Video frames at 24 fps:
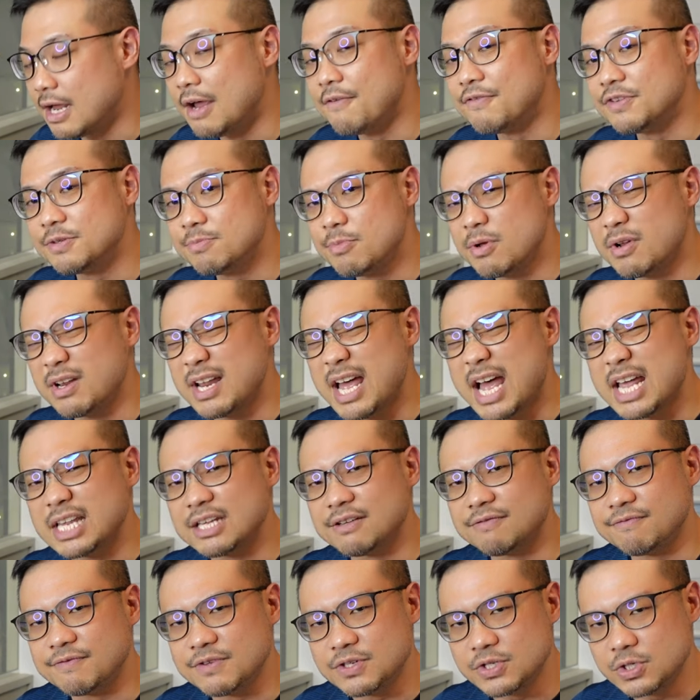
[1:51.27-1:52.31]
I've smelled
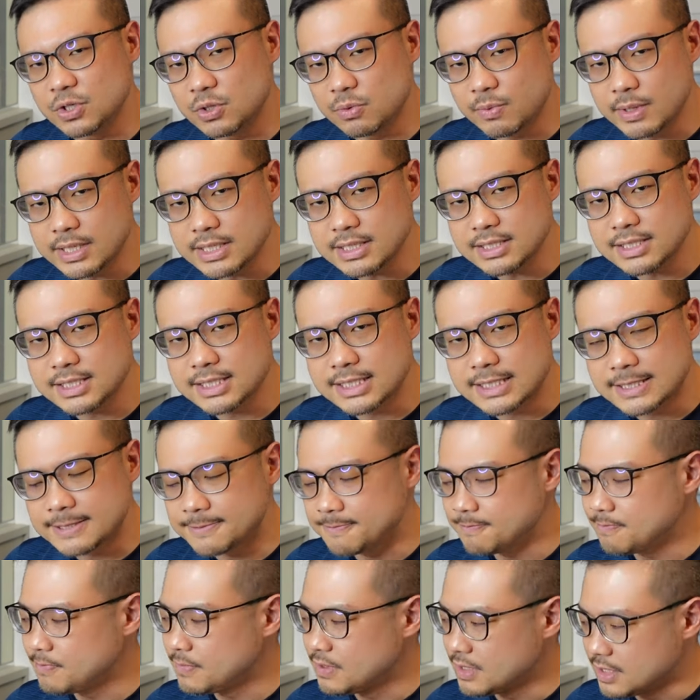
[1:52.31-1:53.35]
artificial ones.
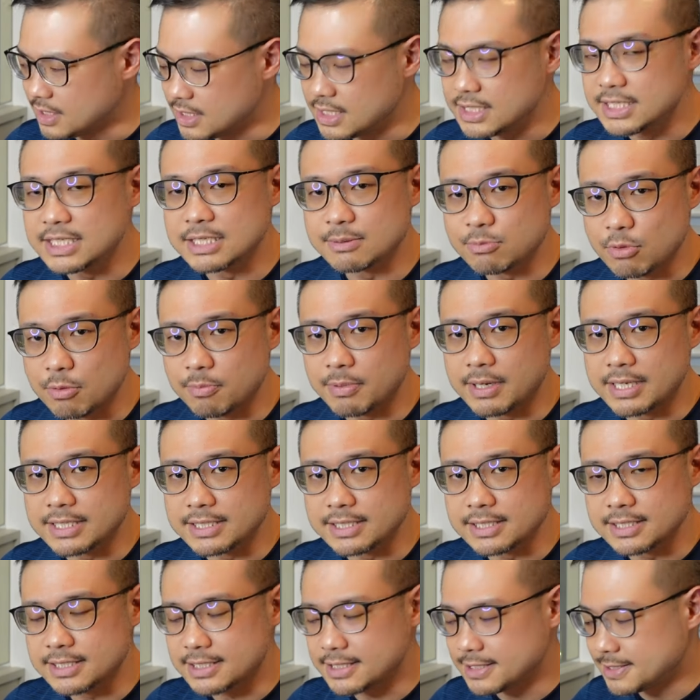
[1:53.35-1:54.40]
This is more
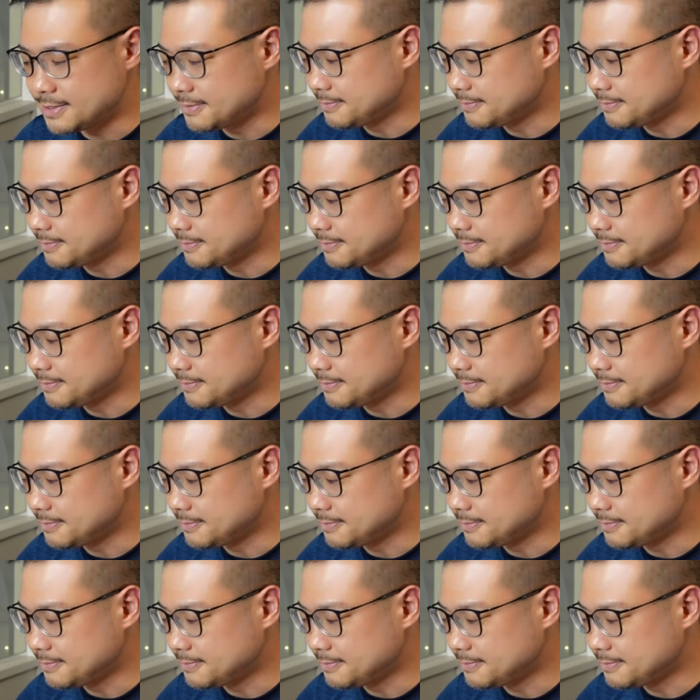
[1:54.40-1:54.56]
pleasant.